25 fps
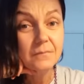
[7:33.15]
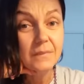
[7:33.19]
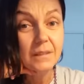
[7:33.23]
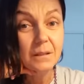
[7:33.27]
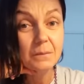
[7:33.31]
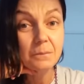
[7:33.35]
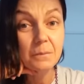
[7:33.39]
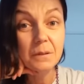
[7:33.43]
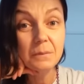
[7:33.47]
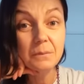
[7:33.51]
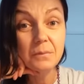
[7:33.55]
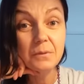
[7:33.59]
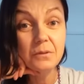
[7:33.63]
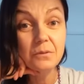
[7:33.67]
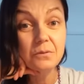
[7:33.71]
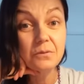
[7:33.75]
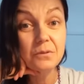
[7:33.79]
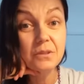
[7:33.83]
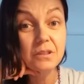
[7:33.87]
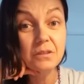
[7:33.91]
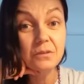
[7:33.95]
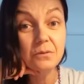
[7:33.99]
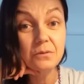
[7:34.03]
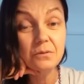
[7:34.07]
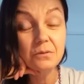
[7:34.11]
Maybe you
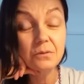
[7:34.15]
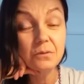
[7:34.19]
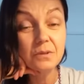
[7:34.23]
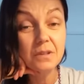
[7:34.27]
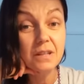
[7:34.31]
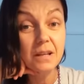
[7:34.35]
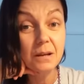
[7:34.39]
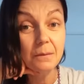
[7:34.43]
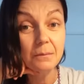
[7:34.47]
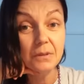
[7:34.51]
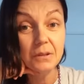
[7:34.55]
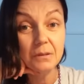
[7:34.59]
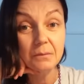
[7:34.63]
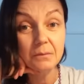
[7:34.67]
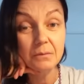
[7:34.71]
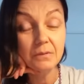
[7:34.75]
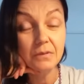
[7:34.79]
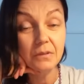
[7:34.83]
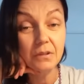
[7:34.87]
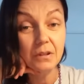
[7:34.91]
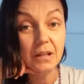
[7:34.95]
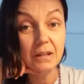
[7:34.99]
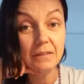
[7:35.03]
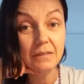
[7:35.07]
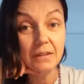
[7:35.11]
need to do something with
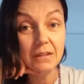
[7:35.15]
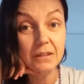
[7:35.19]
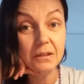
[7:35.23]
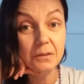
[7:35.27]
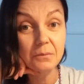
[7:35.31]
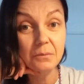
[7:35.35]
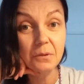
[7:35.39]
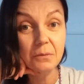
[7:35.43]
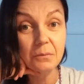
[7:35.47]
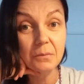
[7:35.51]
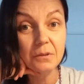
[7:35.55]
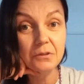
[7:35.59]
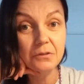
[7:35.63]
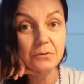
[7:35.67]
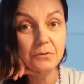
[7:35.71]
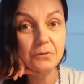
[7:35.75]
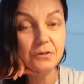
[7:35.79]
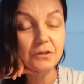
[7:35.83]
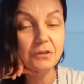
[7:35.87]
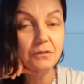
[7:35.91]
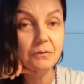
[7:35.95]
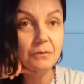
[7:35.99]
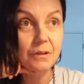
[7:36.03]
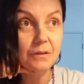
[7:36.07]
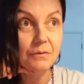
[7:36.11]
your life at the moment. You
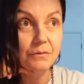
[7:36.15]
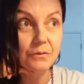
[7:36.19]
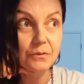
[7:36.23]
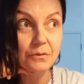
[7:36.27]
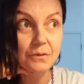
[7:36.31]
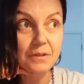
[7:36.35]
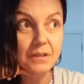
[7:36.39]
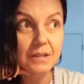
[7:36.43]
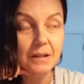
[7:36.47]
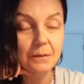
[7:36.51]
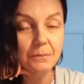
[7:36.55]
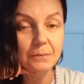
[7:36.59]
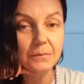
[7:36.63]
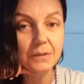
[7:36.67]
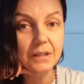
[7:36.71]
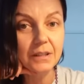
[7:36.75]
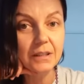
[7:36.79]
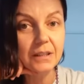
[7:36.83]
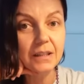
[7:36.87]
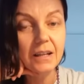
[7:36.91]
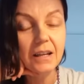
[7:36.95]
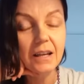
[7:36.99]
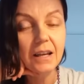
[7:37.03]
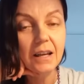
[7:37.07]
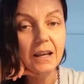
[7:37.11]
need to review something.